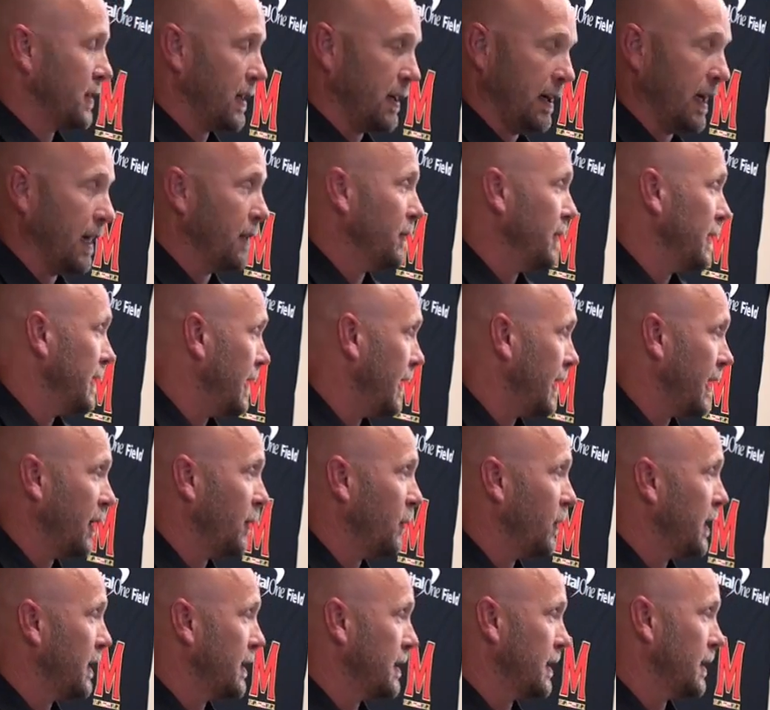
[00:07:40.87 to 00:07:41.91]
Every day I
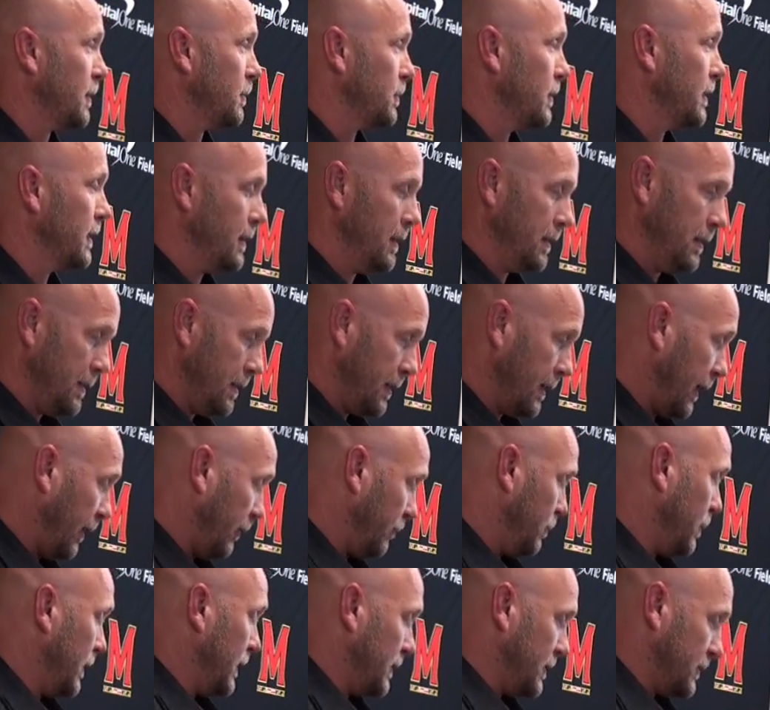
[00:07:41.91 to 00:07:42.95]
wake up,
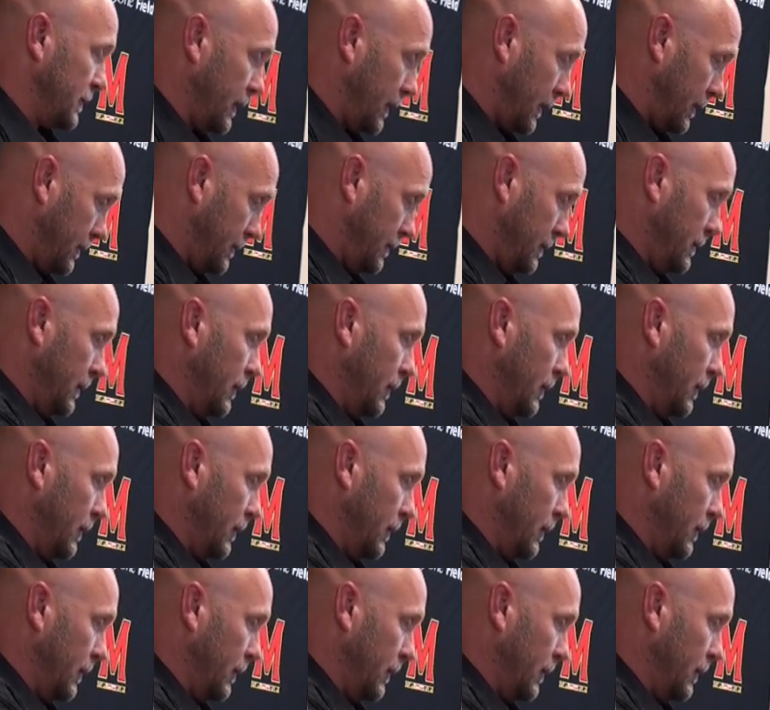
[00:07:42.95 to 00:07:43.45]
I've been said,